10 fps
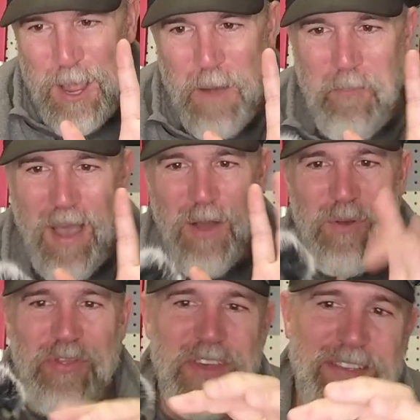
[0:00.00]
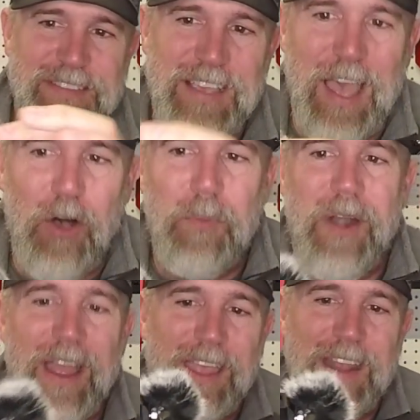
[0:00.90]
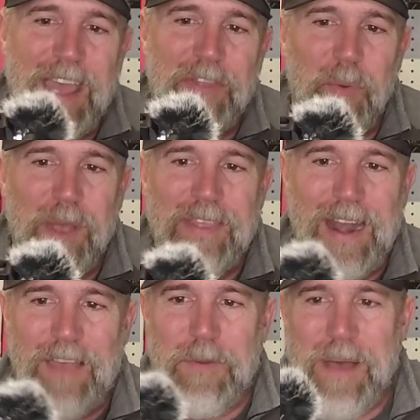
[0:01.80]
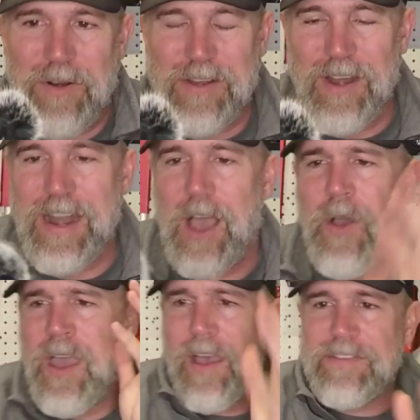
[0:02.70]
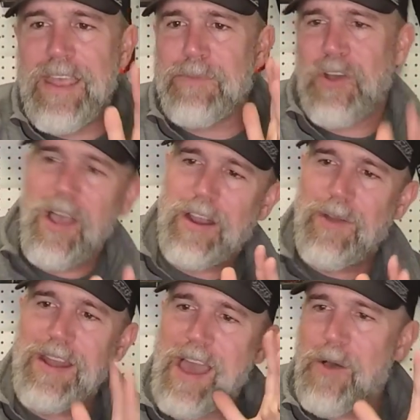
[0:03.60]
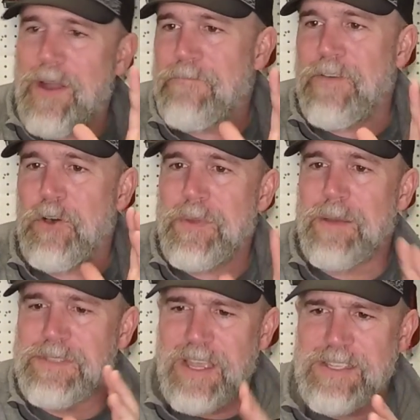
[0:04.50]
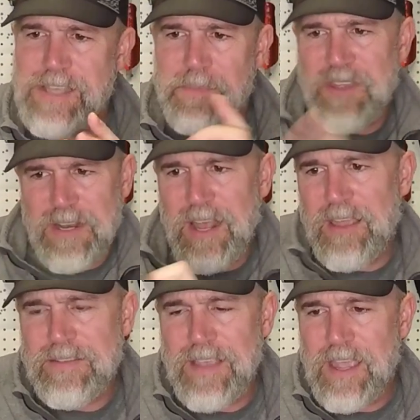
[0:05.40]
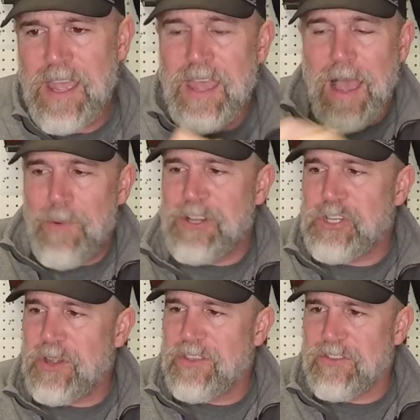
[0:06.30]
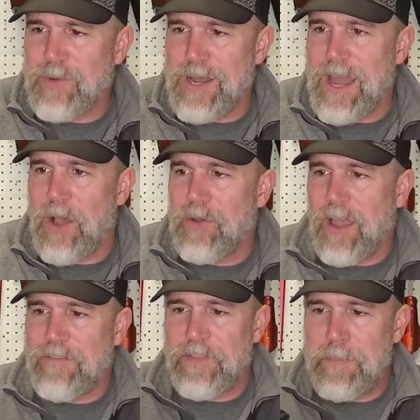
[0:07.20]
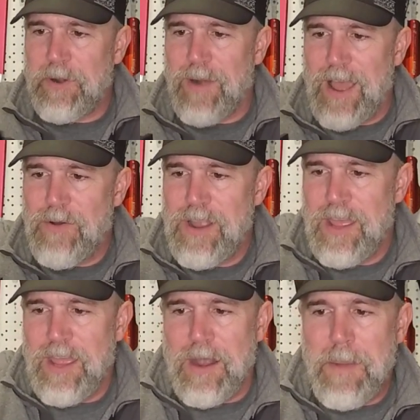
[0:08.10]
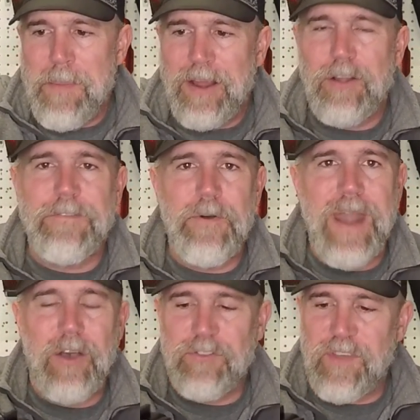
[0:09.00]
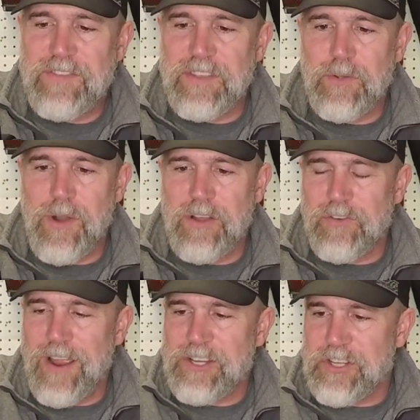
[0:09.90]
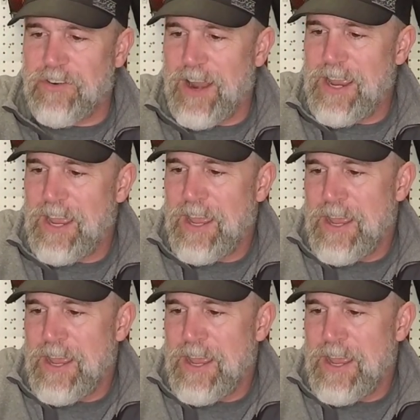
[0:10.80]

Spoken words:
about this L bracket and the way that I have it mounted right now. Say I'm talking right now and I'm filming, I'm saying something and I say, I want to show you this right now. I flip it around and my microphone now is facing the wrong direction, right?